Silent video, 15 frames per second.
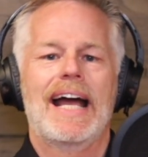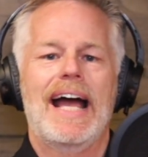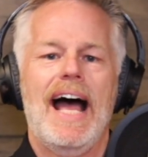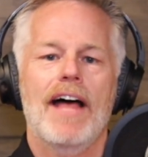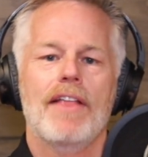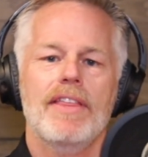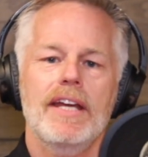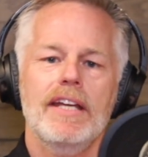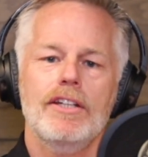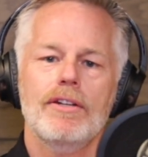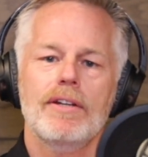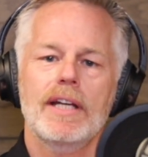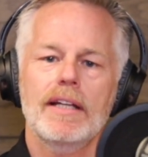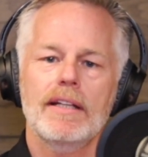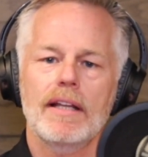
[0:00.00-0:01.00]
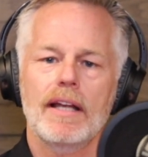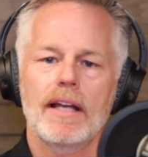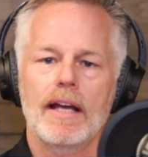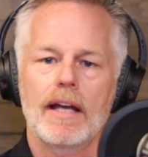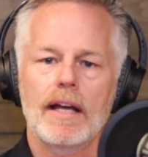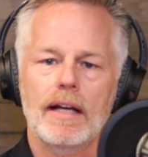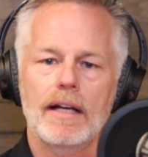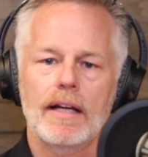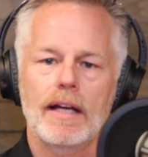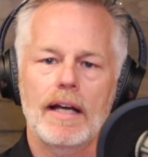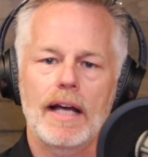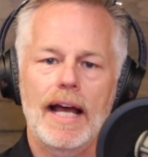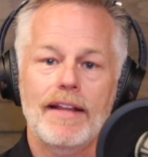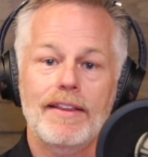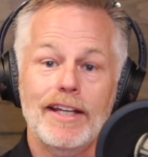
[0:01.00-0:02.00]
I think you get
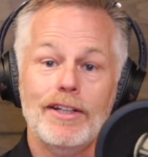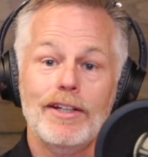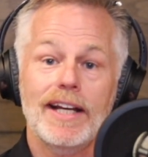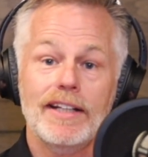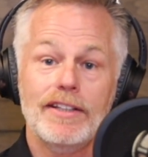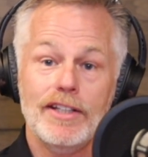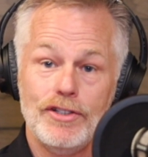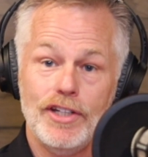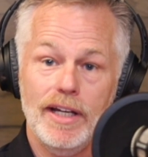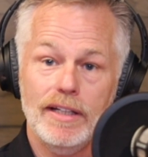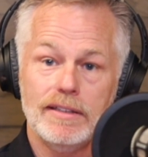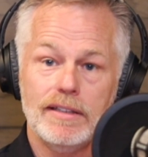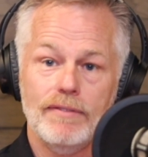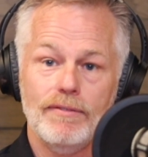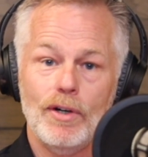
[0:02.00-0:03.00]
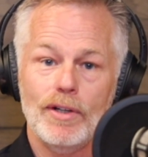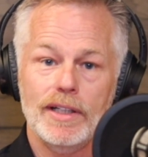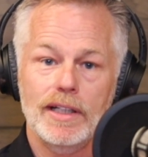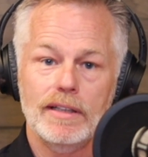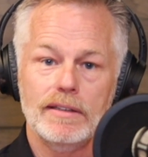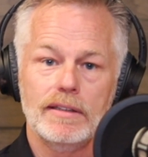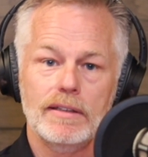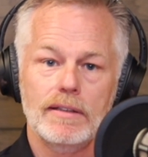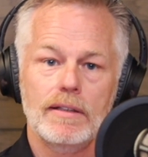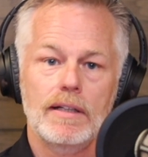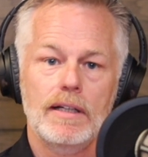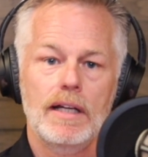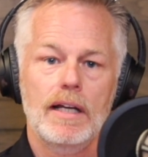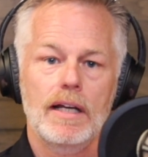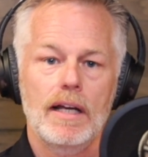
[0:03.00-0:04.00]
the gist of all this,
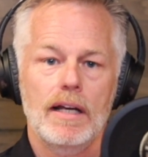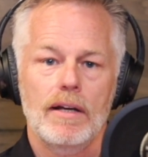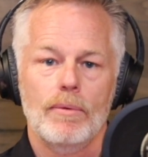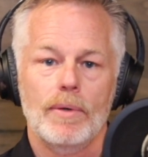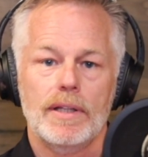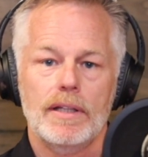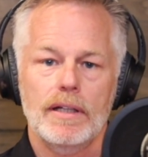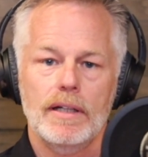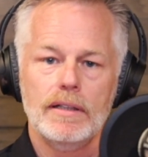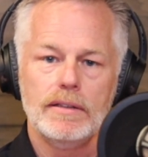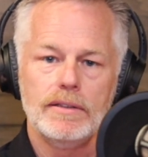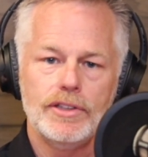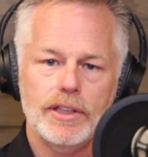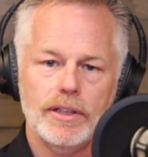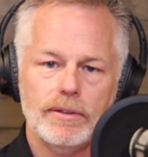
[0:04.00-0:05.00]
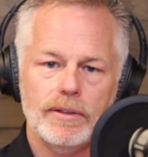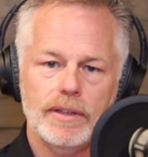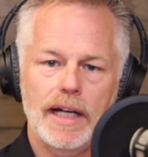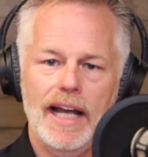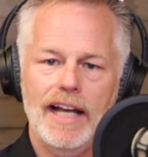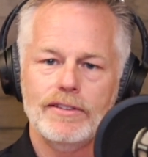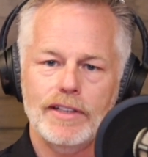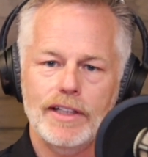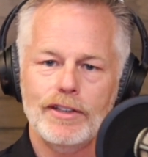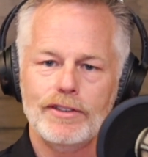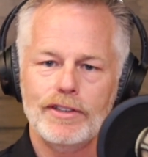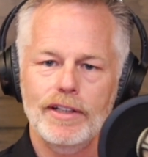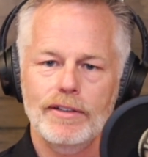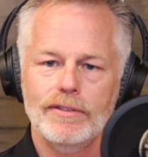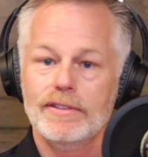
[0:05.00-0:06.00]
with the children as an
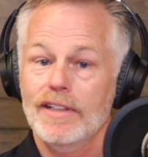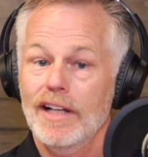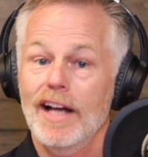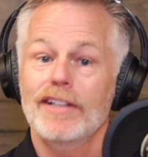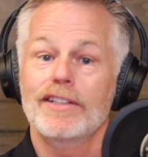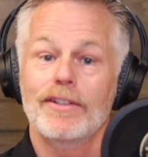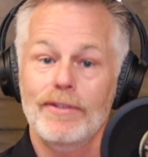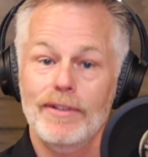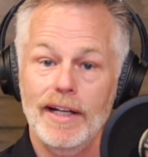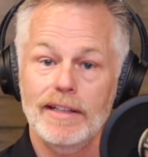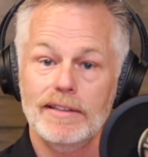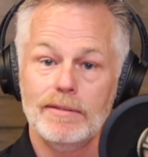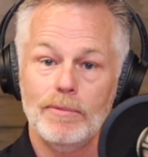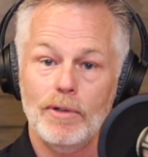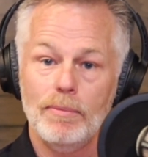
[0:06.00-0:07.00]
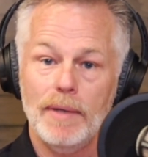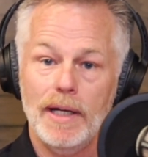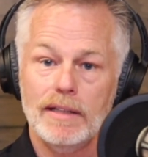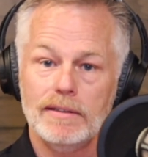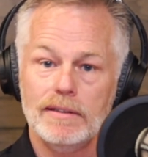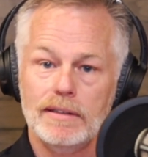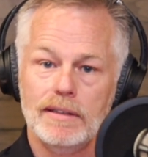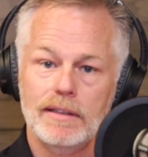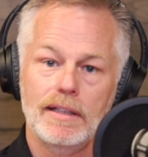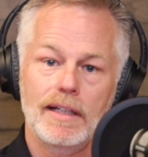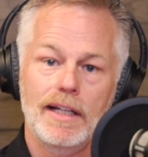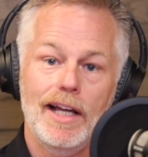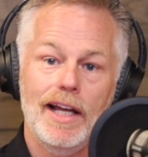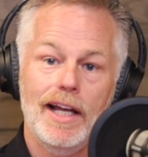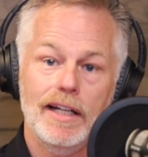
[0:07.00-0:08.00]
excuse not to create some romance
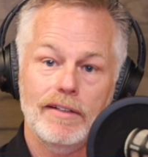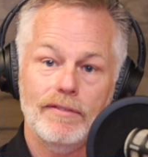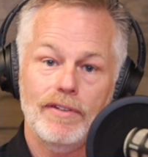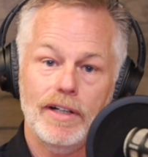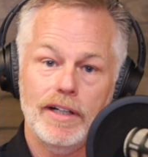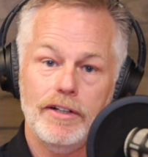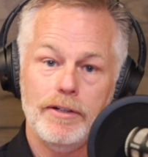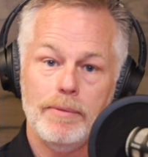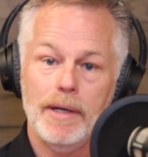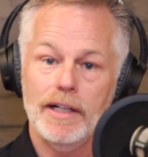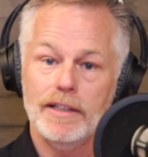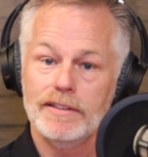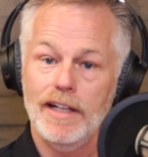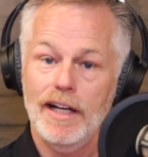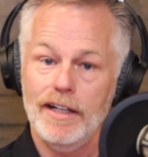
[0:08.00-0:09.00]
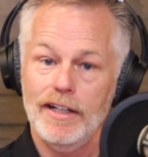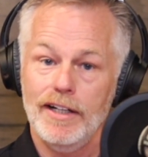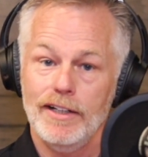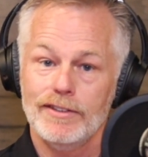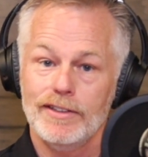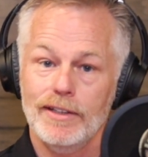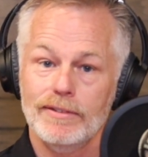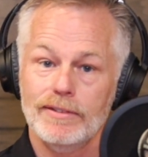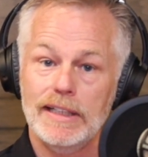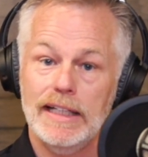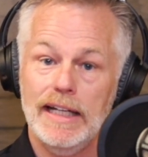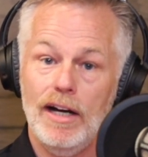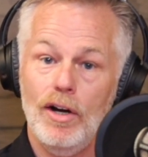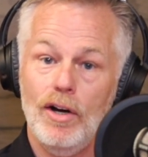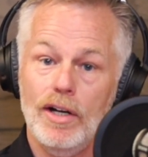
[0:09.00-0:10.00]
and the fun in your marriage. Not an excuse.
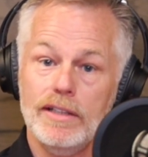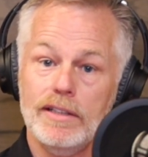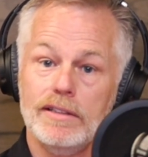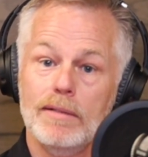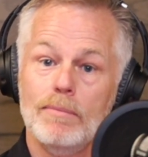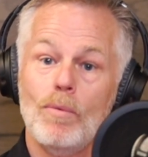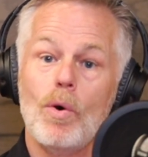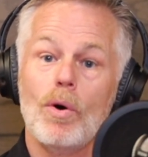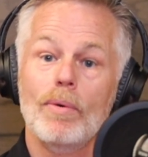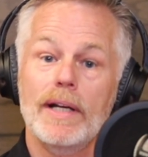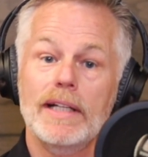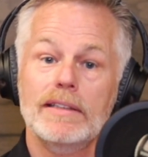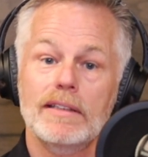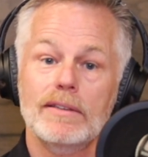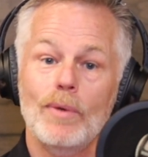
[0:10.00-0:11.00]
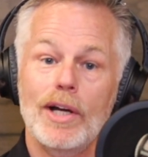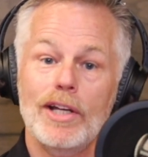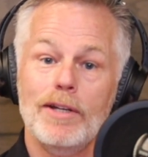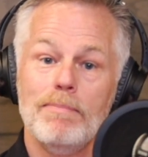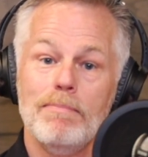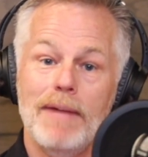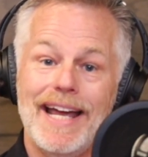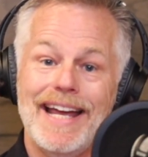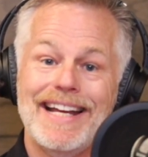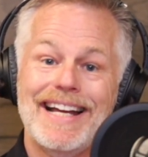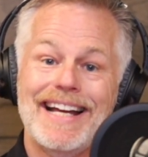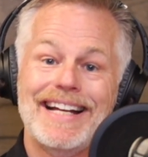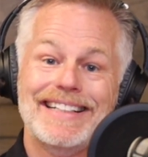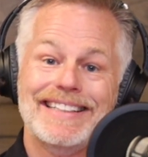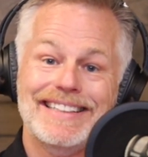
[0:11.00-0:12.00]
Now on to some more reasons why you may
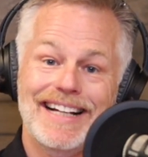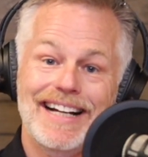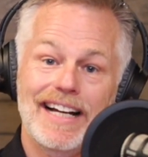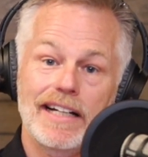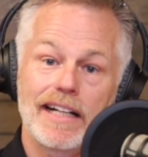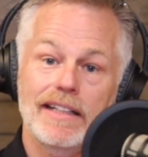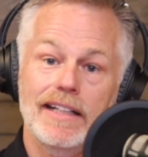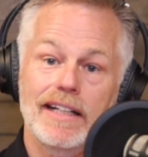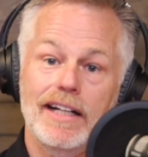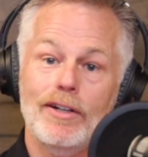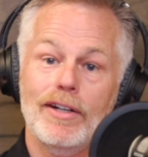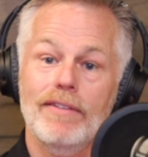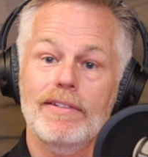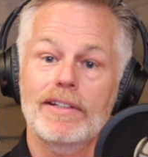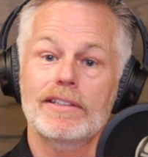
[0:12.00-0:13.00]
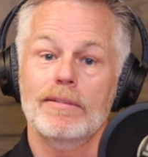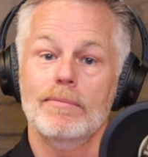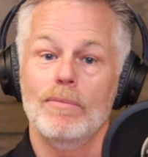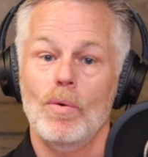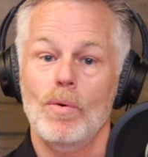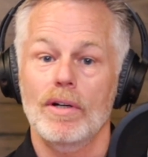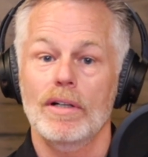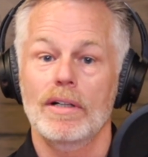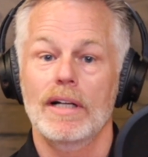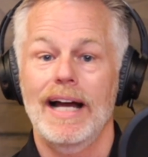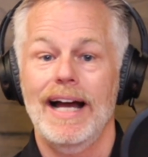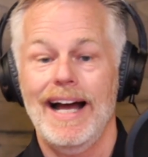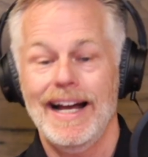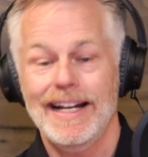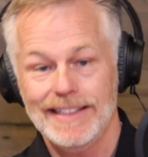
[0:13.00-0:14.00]
not, and then I'll give you some more
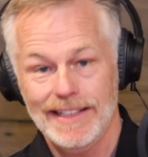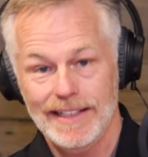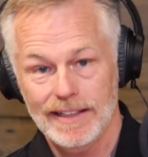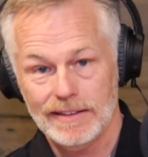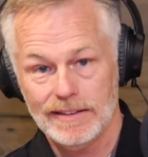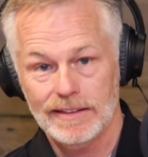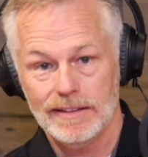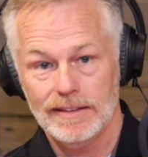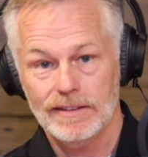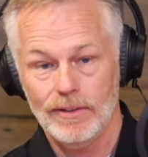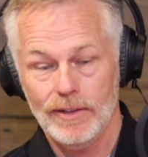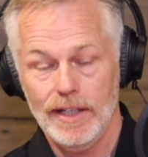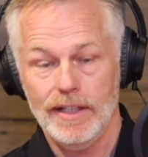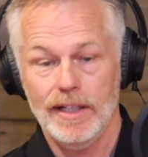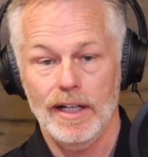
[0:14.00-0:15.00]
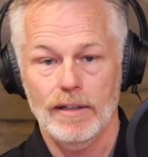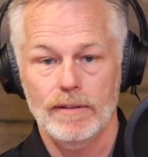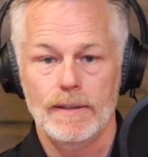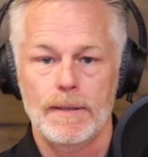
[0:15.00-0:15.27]
ideas. So here you go.